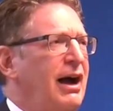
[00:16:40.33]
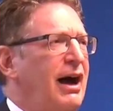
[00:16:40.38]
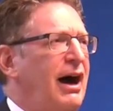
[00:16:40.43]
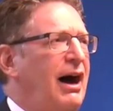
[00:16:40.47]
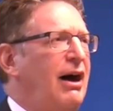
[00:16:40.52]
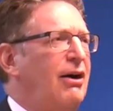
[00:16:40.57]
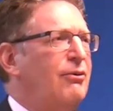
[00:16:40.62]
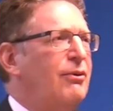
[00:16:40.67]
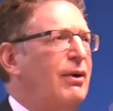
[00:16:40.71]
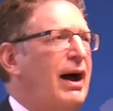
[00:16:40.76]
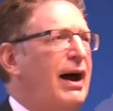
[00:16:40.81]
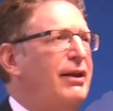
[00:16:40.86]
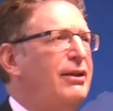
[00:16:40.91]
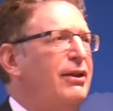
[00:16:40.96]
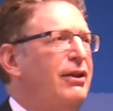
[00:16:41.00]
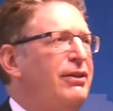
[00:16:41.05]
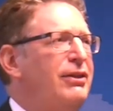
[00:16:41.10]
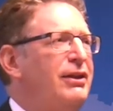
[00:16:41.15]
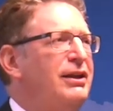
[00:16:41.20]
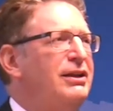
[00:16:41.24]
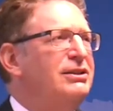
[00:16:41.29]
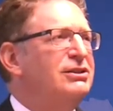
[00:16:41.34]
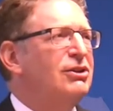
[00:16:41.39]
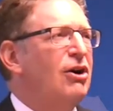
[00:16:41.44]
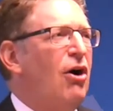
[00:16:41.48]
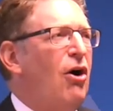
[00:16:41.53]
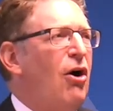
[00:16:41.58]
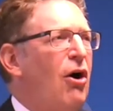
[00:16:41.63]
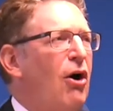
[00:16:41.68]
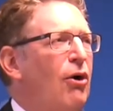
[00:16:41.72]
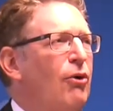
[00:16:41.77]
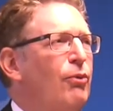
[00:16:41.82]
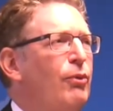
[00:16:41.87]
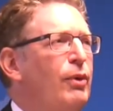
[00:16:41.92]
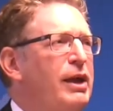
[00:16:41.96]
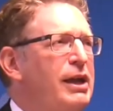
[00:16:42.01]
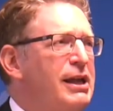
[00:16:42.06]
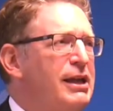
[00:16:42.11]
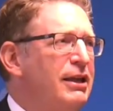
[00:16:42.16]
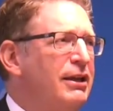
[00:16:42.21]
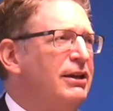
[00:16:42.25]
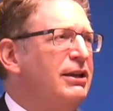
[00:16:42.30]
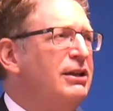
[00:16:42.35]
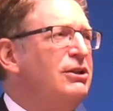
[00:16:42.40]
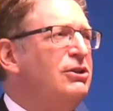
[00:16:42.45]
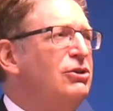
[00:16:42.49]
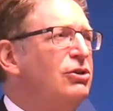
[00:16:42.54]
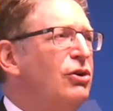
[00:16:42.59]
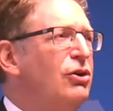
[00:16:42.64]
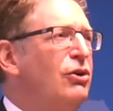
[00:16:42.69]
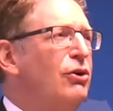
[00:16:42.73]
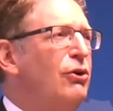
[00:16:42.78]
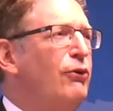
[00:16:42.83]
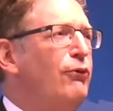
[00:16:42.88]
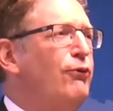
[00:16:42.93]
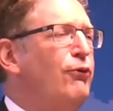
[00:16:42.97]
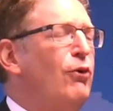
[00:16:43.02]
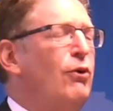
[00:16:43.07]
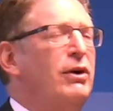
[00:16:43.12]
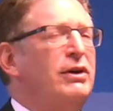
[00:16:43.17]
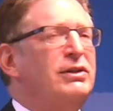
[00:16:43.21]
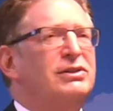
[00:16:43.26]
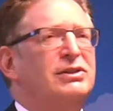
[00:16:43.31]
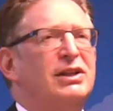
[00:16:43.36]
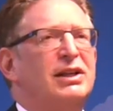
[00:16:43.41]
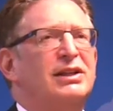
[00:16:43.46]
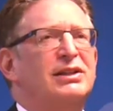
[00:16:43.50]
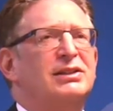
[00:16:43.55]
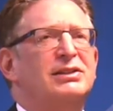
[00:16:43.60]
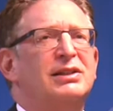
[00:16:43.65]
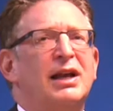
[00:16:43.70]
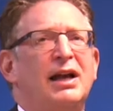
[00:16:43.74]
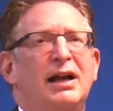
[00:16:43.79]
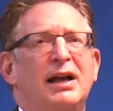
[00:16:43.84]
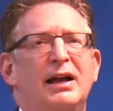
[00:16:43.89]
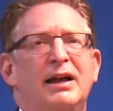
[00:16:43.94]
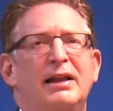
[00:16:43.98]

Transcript: Uh, rather, these are weak internal forces